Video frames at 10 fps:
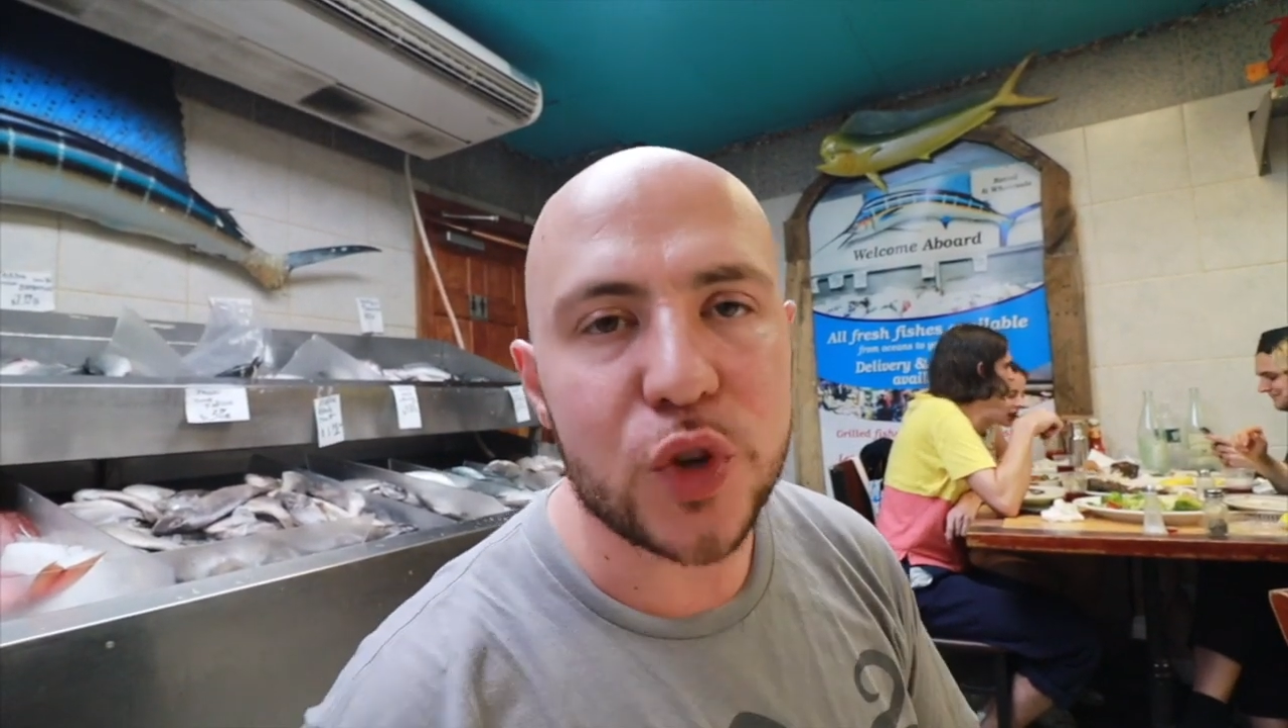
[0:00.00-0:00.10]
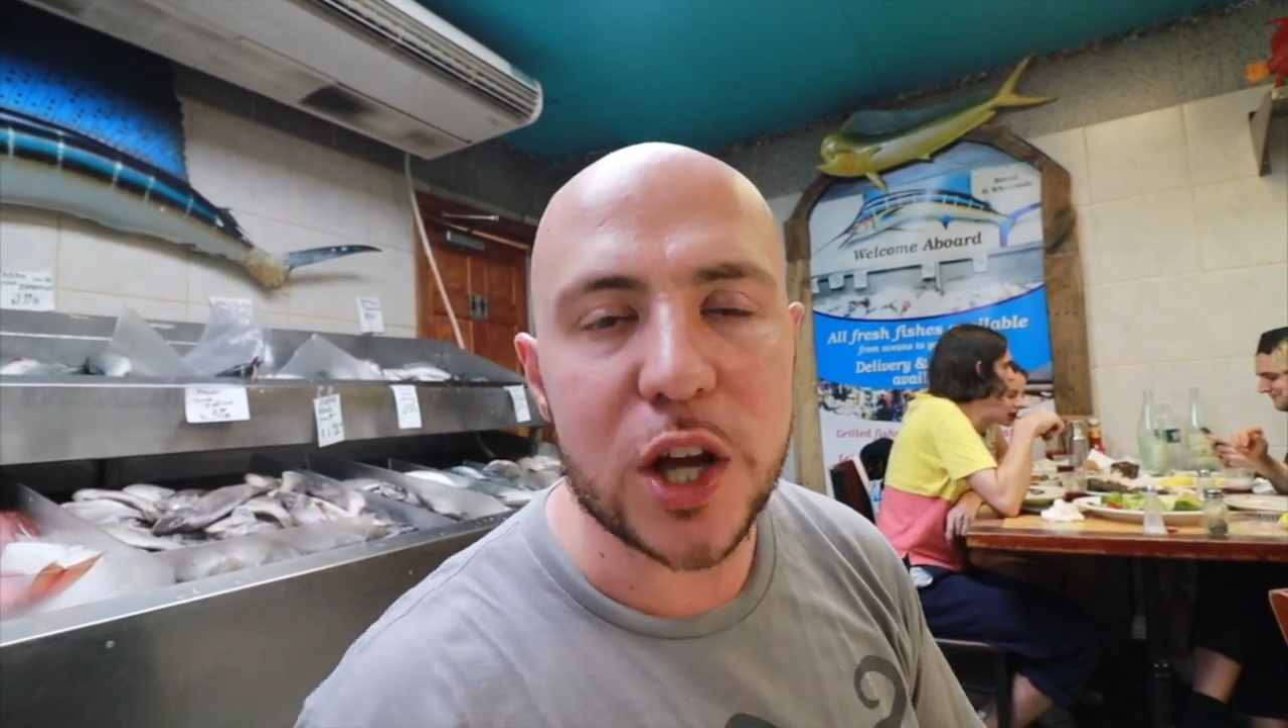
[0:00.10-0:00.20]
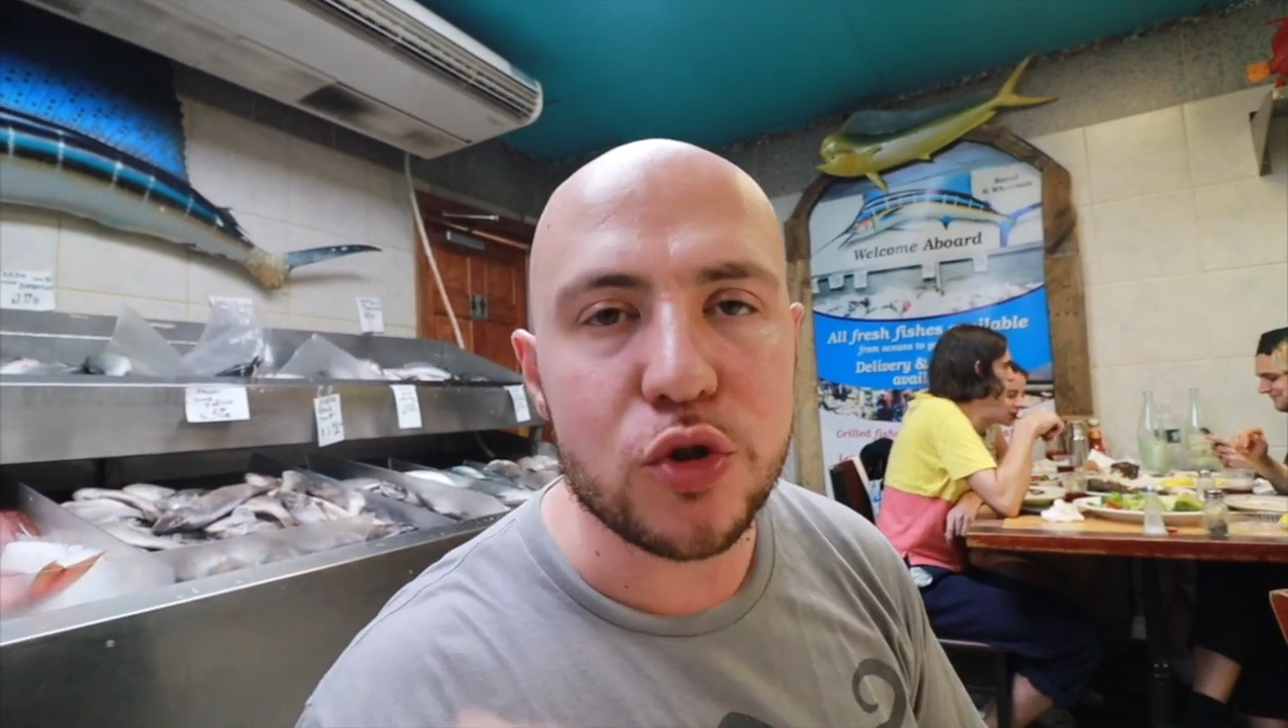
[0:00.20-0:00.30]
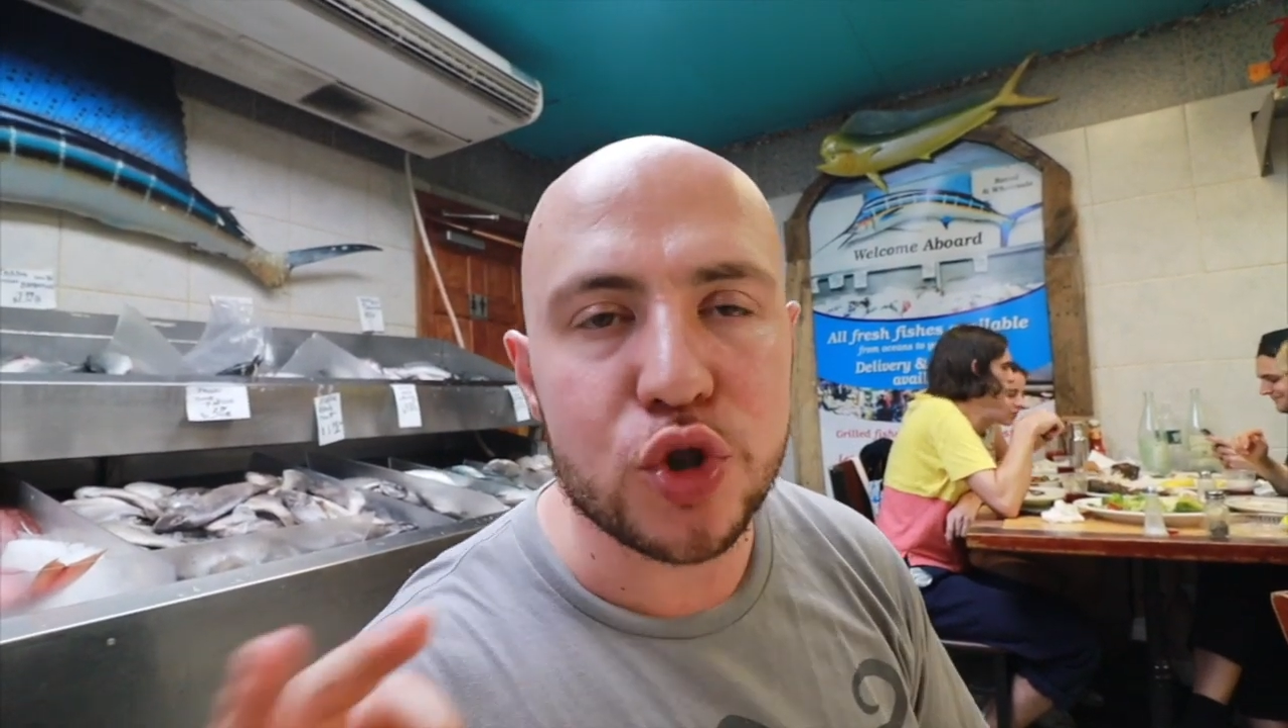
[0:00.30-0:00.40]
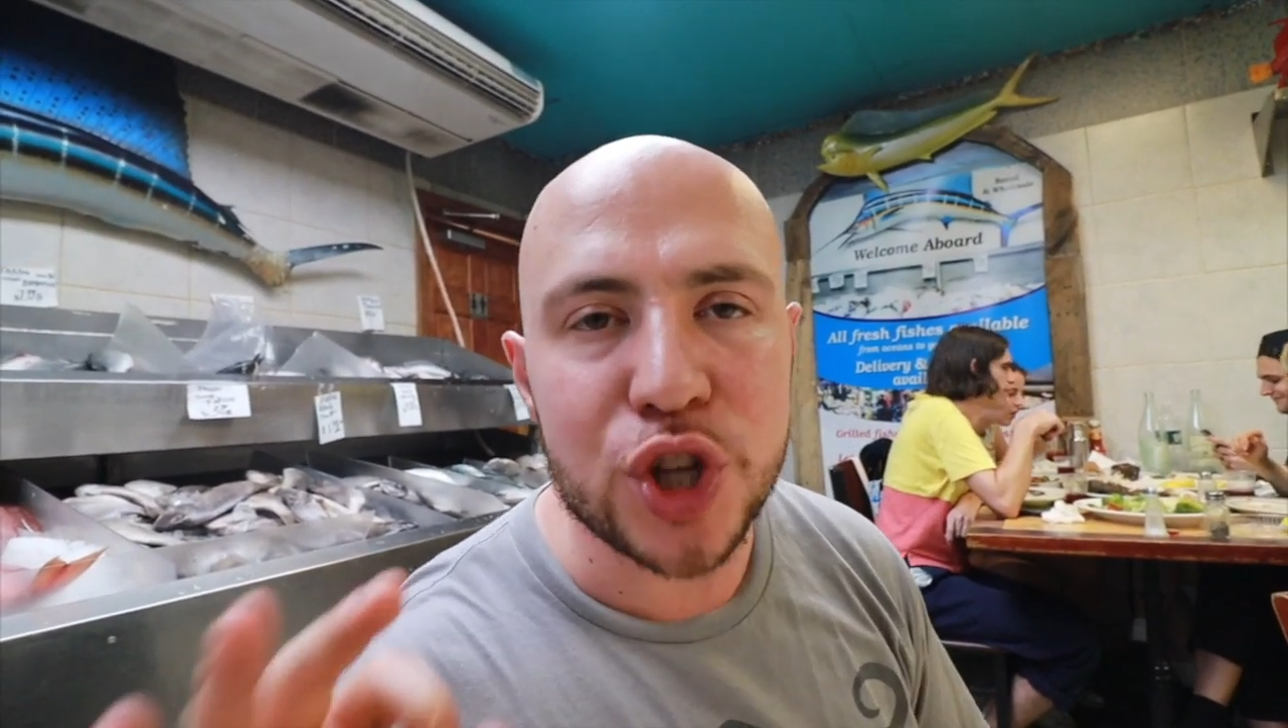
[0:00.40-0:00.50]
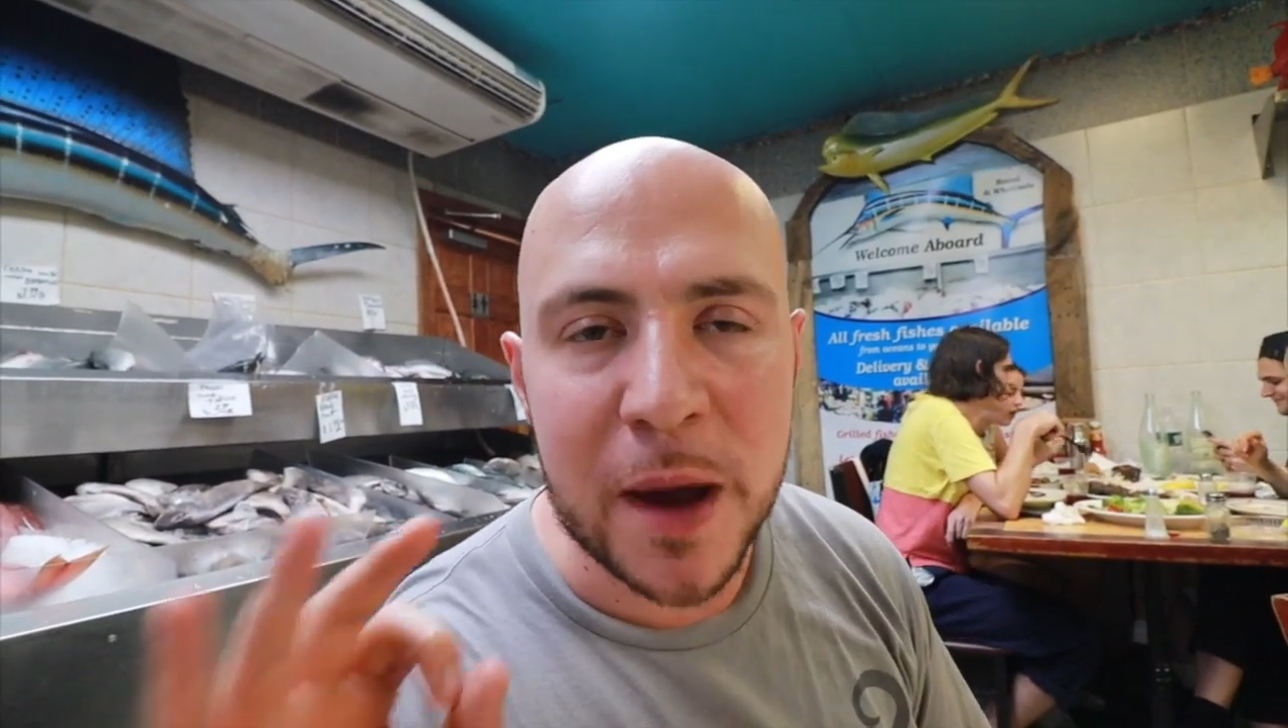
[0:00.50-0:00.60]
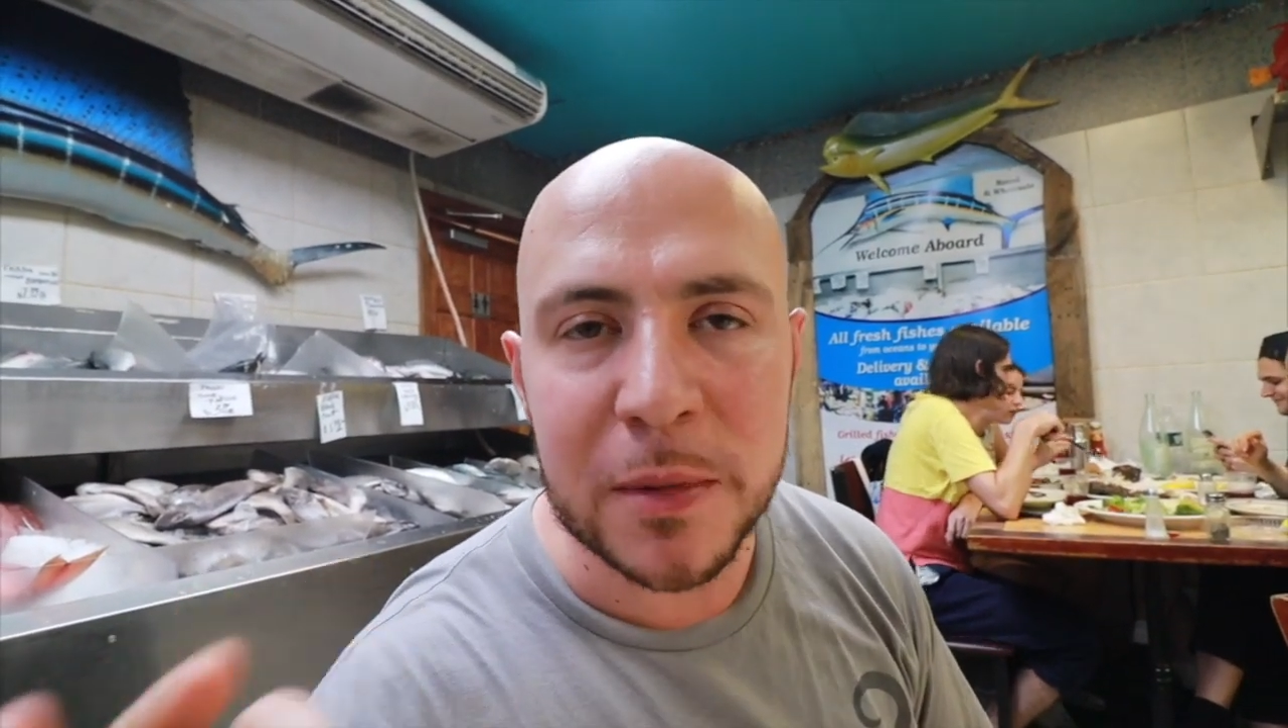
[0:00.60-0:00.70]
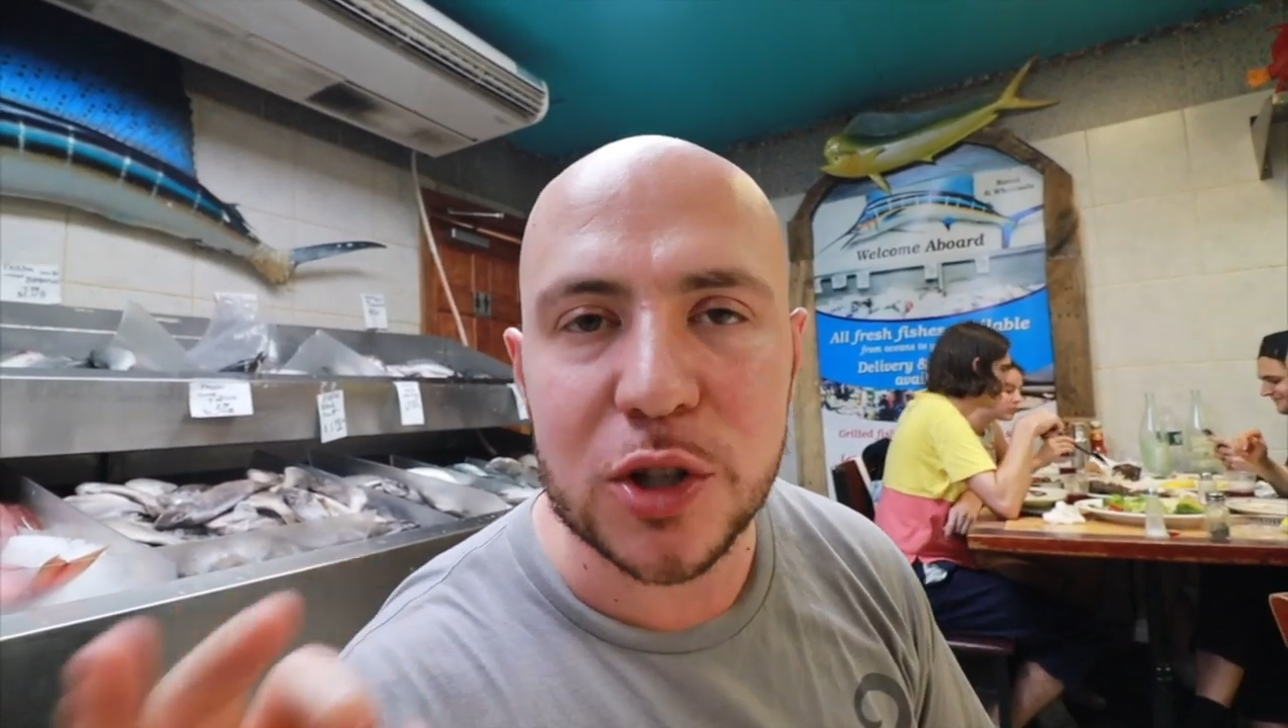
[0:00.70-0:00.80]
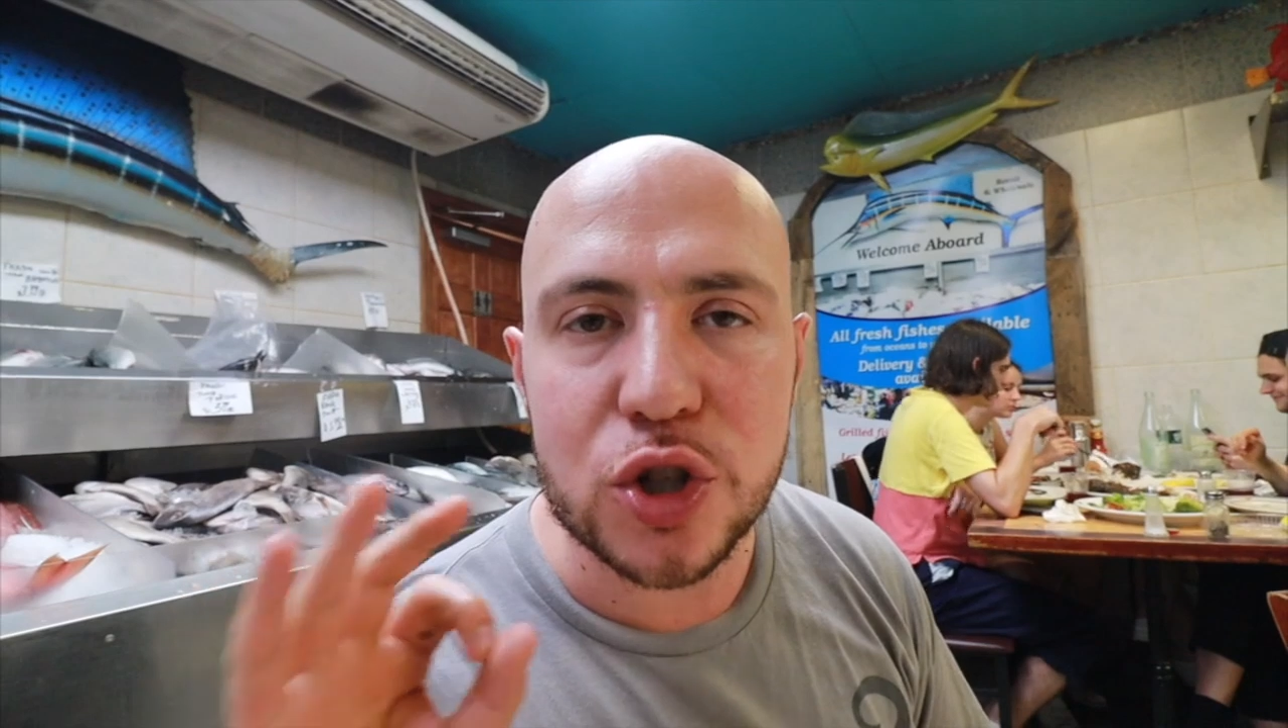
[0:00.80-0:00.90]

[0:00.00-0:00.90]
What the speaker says: They do salmon